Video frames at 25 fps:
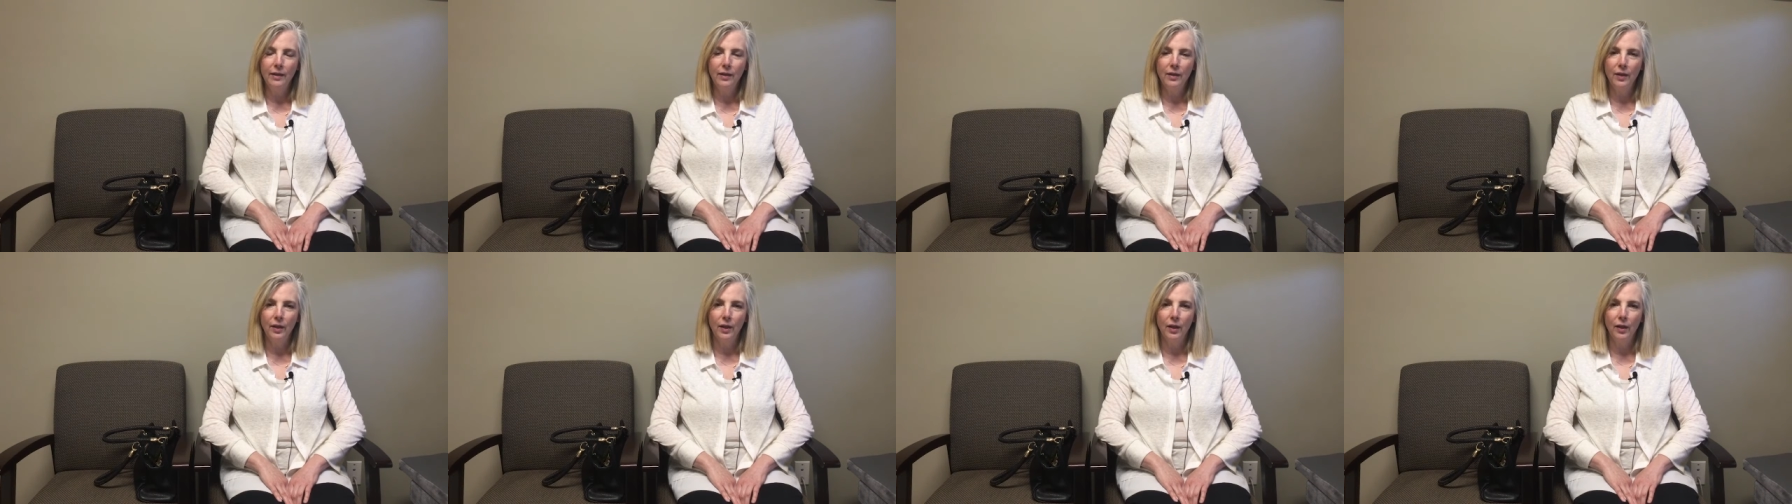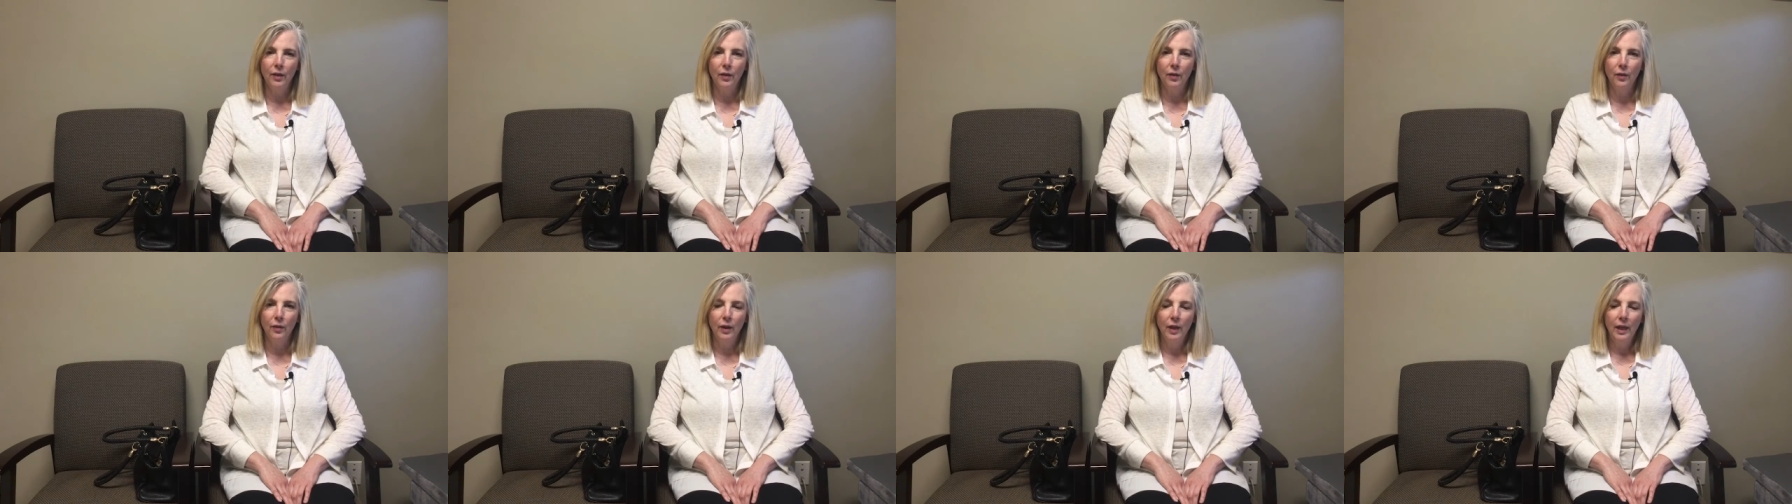
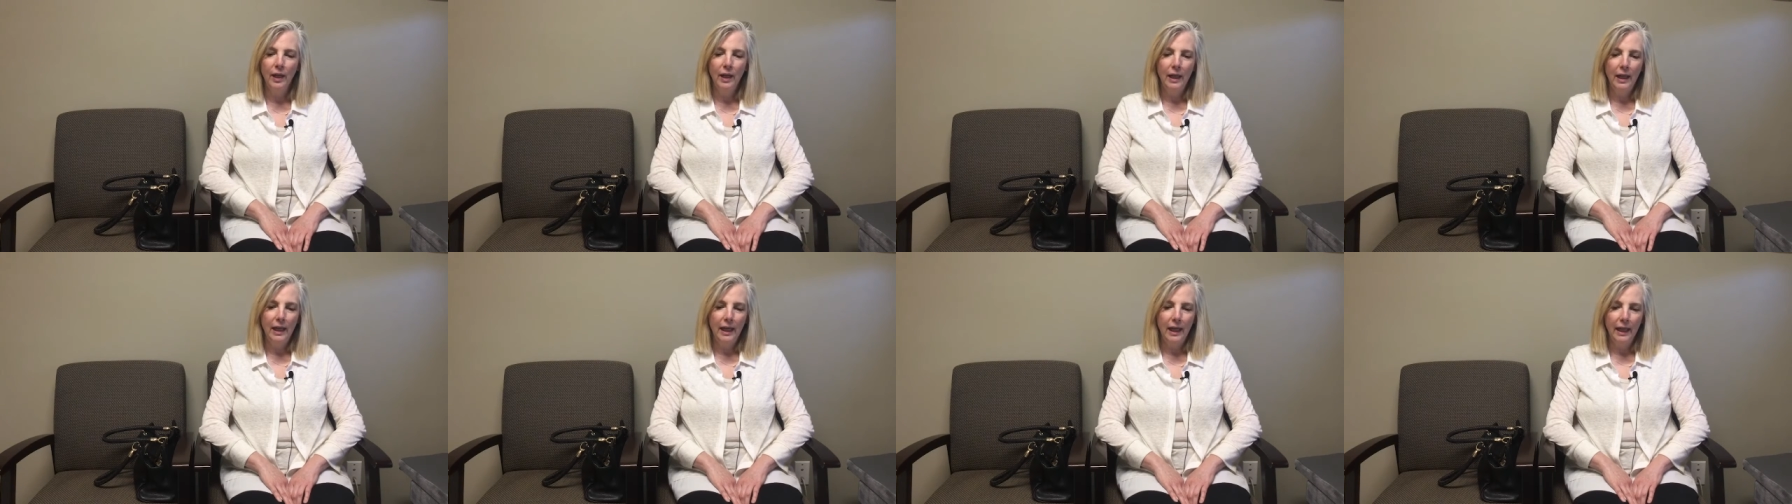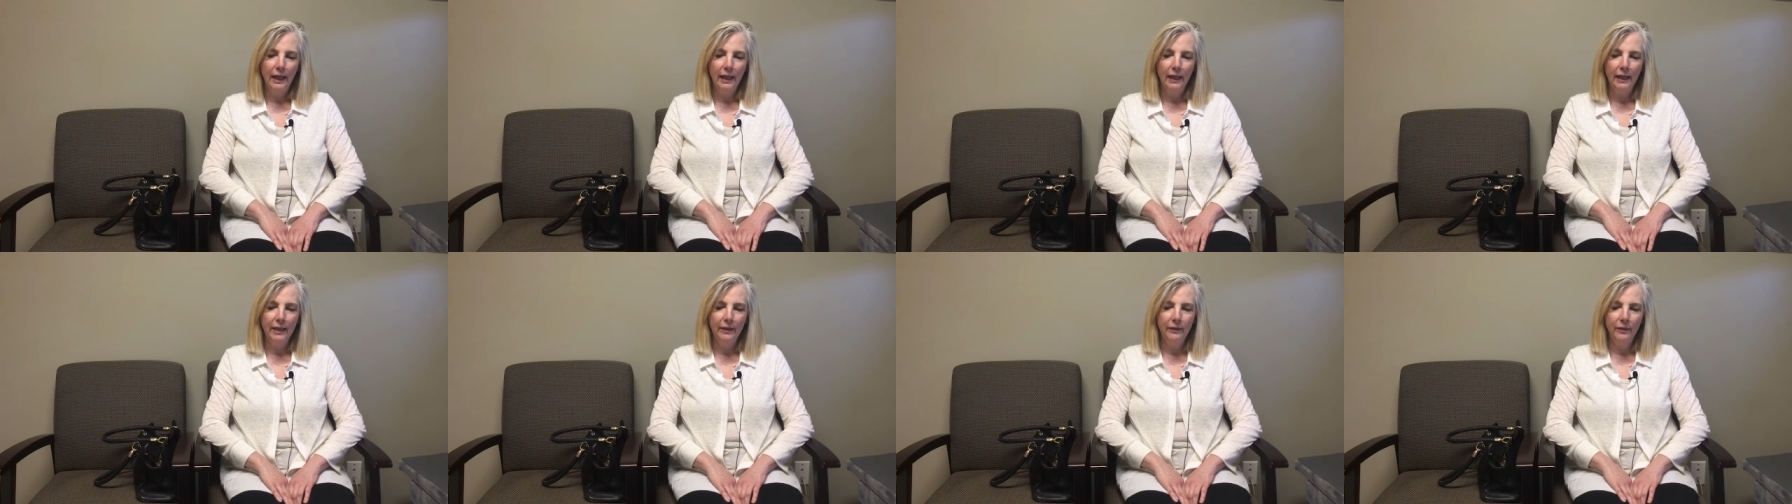So
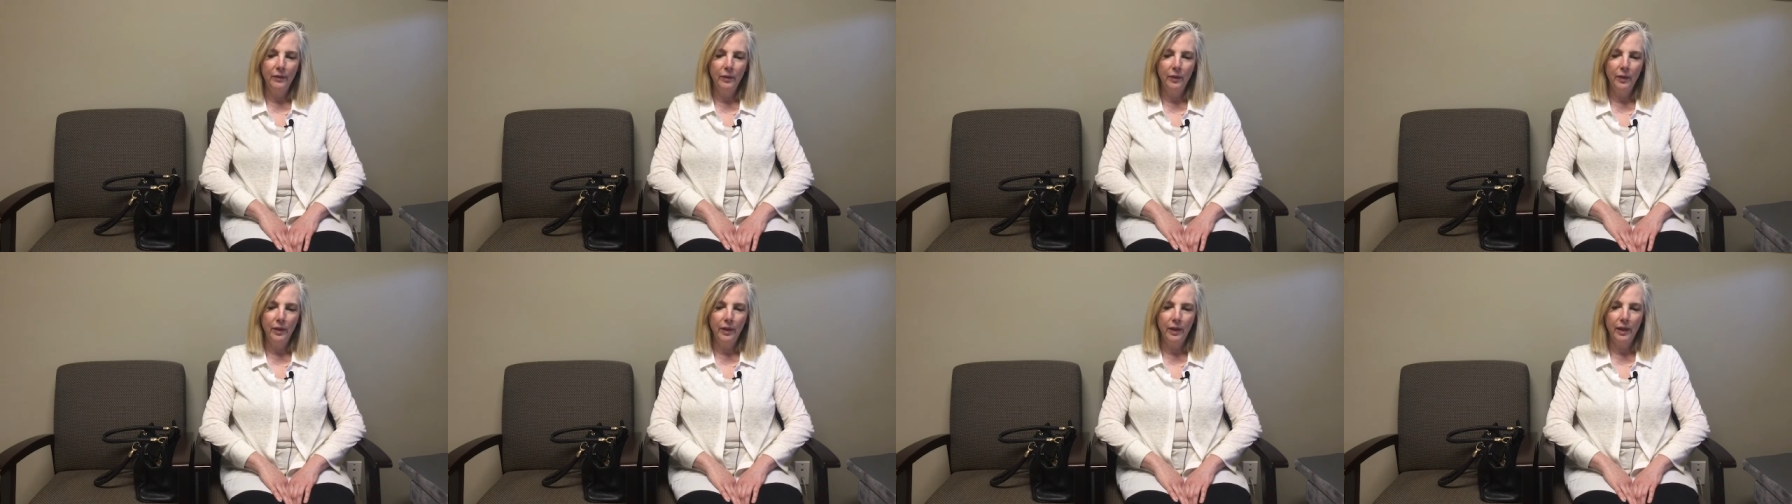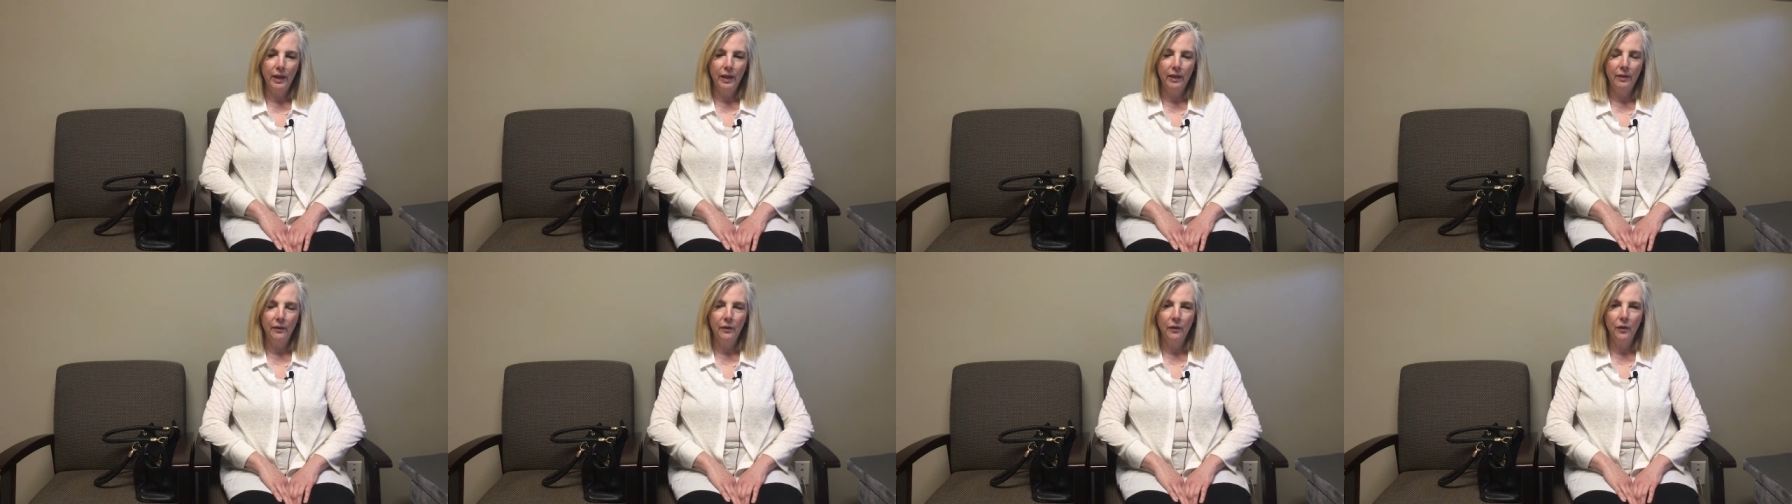I lived with
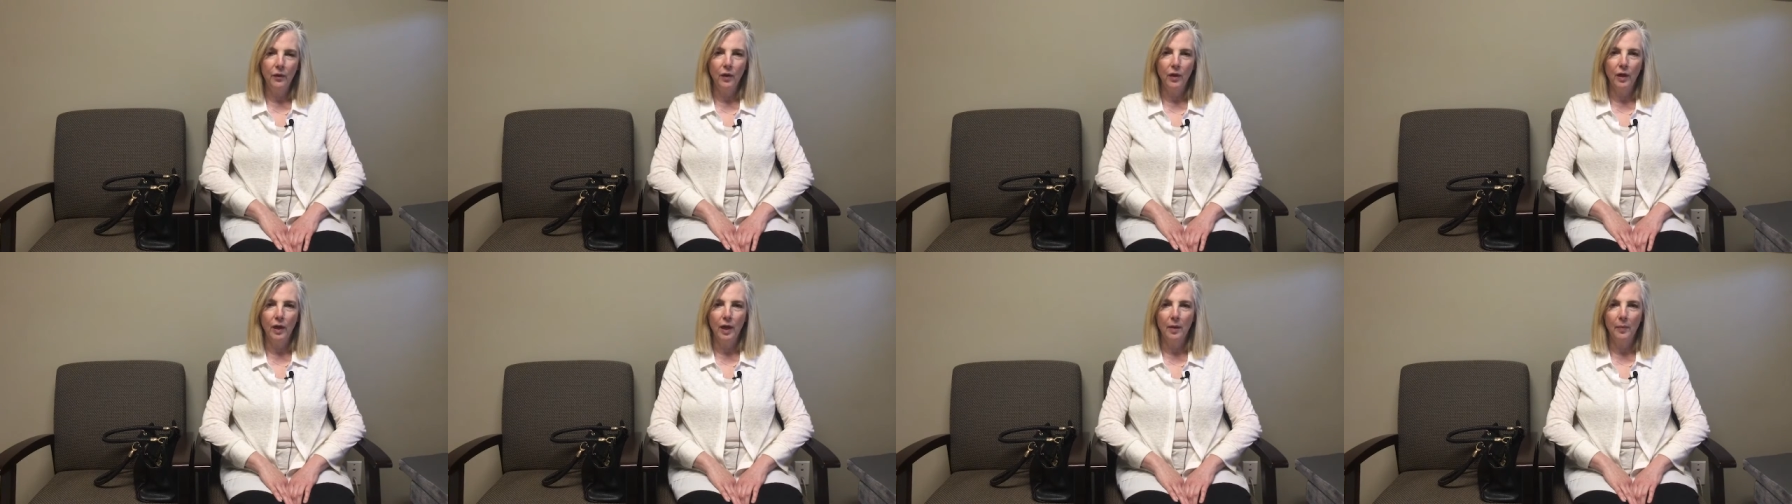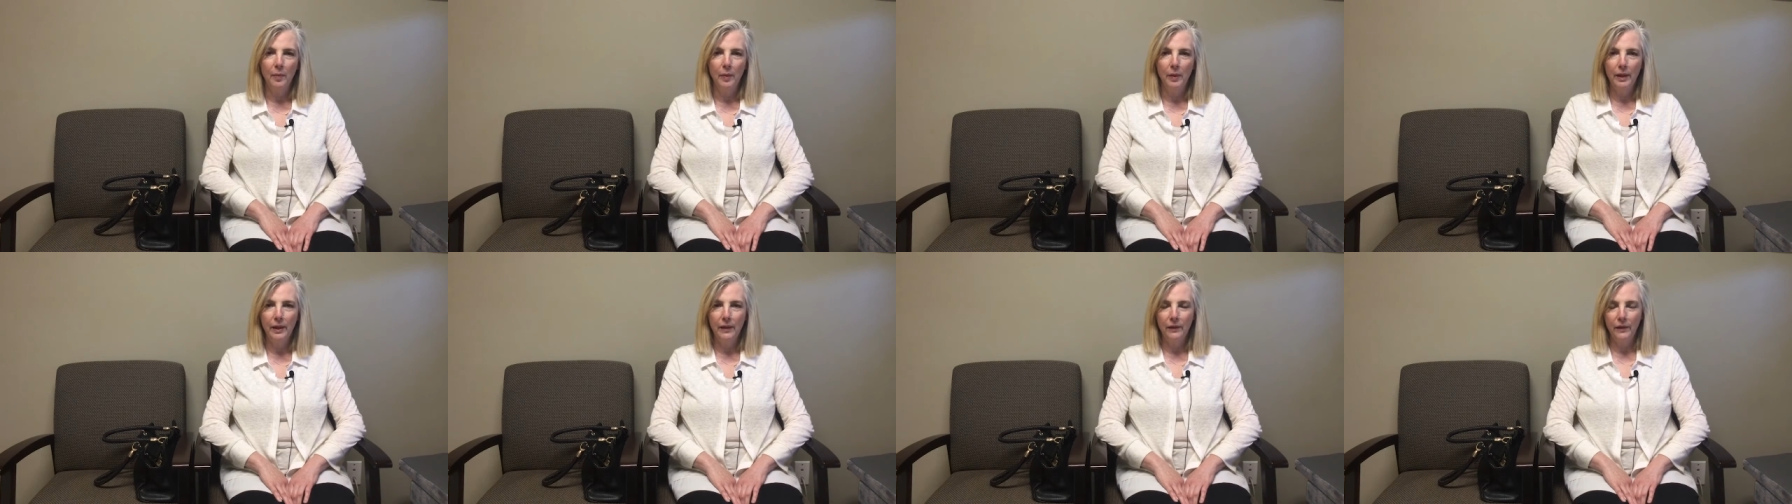it for a
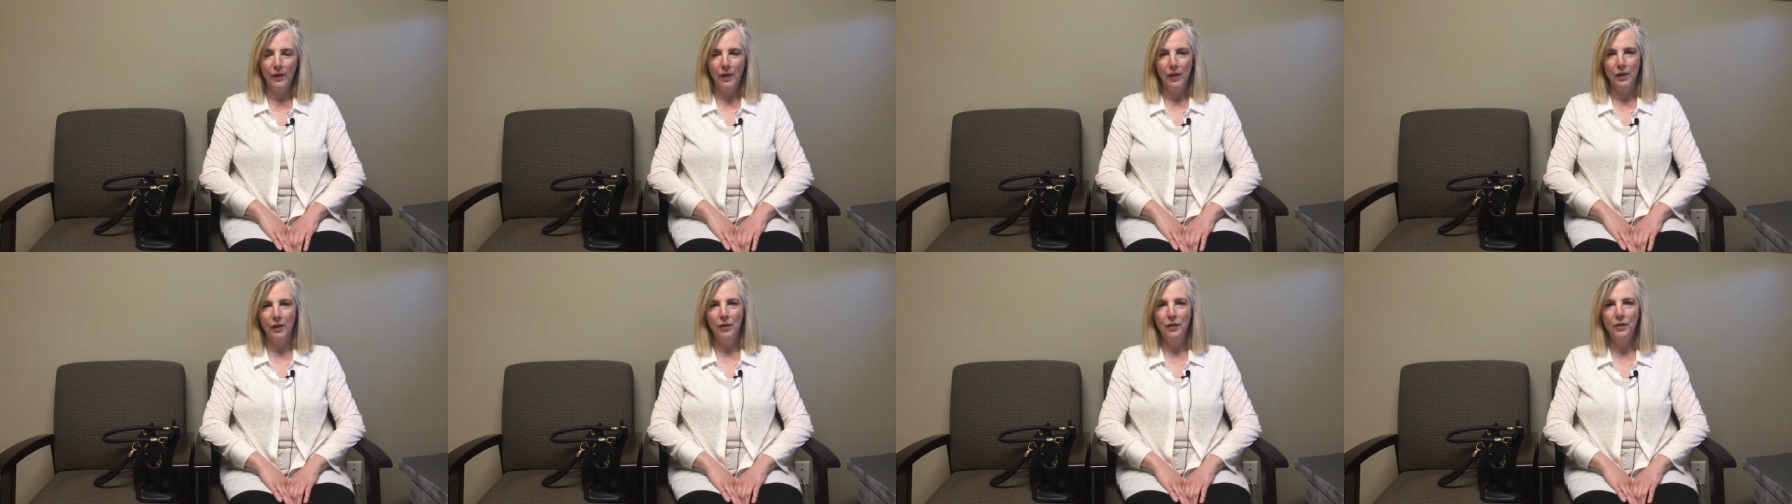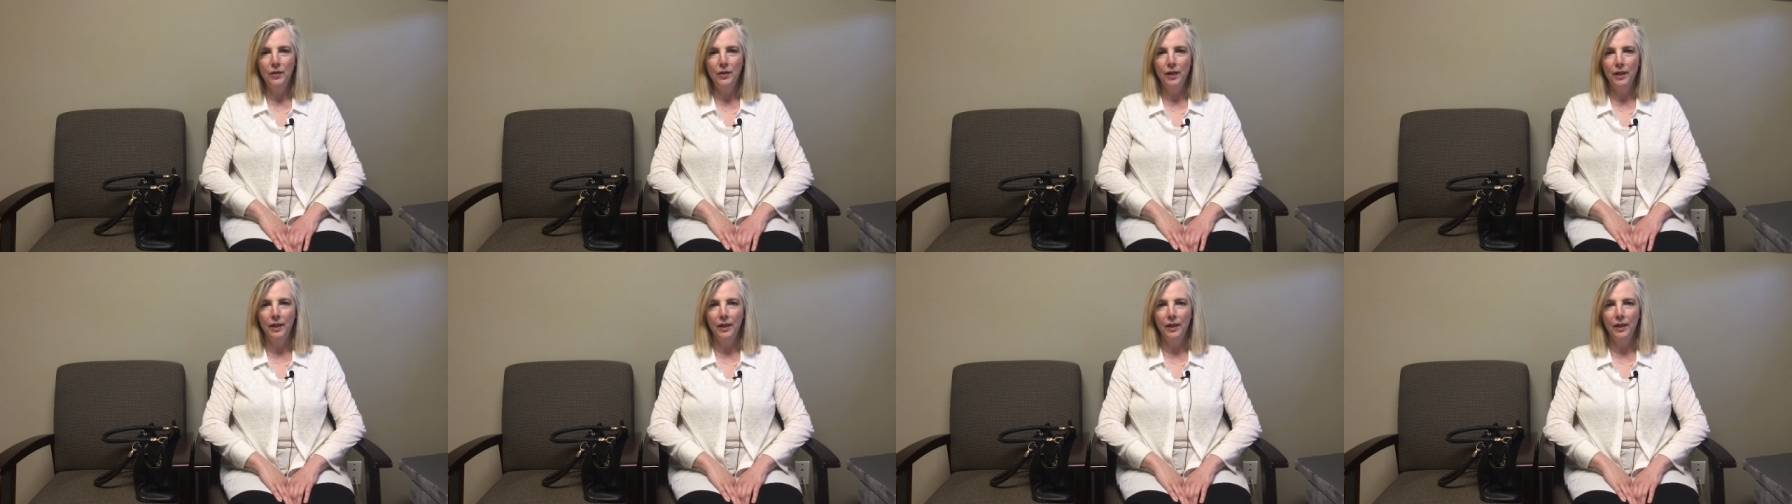couple of years,